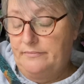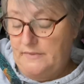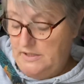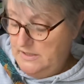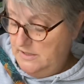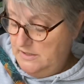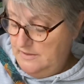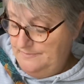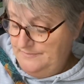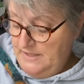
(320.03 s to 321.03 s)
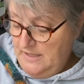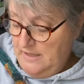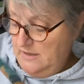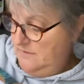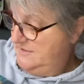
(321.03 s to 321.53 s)

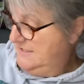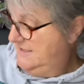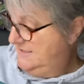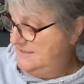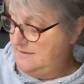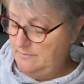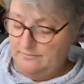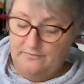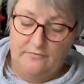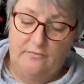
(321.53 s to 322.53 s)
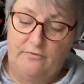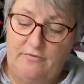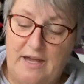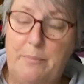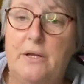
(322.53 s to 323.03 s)
Obviously this is some
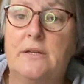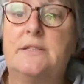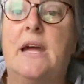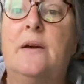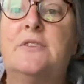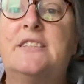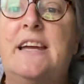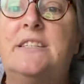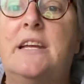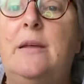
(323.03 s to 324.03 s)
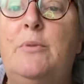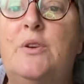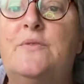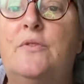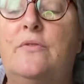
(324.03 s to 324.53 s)
fabulous, outstandingly
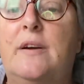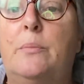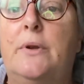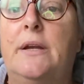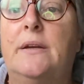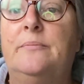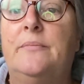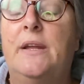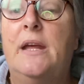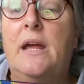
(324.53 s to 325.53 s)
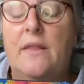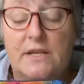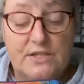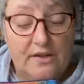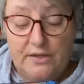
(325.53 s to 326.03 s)
beautiful fabric.
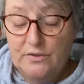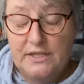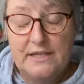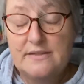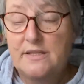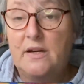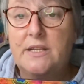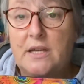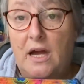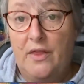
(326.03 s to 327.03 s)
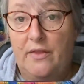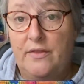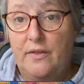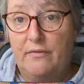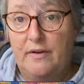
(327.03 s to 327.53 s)
There's nothing on the outside other
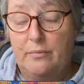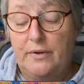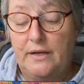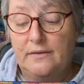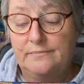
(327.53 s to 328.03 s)
than the fabric.